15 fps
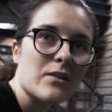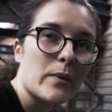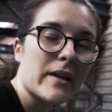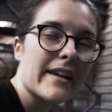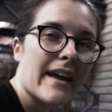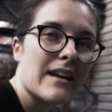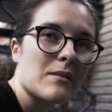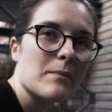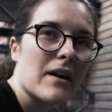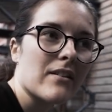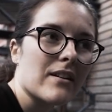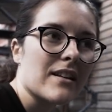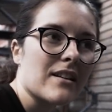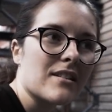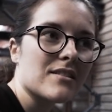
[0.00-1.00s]
the weekend
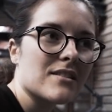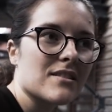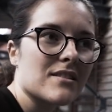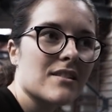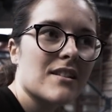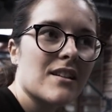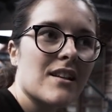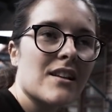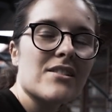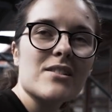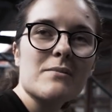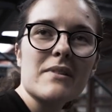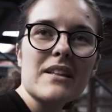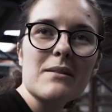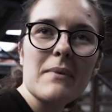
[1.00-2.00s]
apparently, because
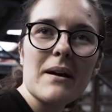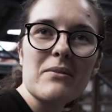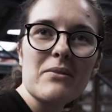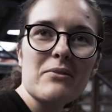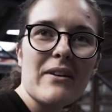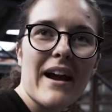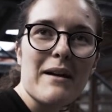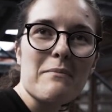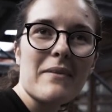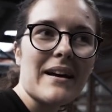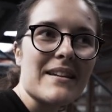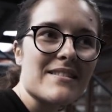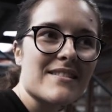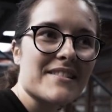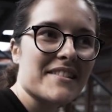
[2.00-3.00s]
something about the wrap
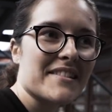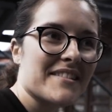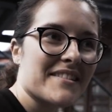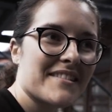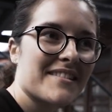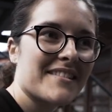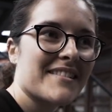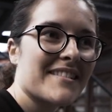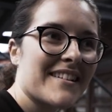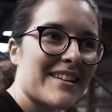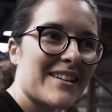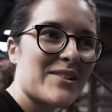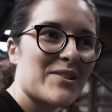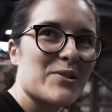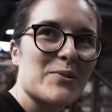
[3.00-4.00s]
has to
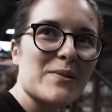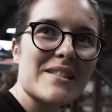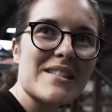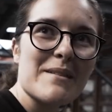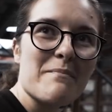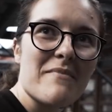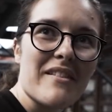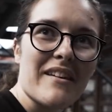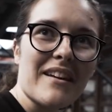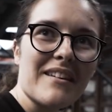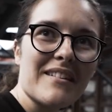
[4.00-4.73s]
do a something.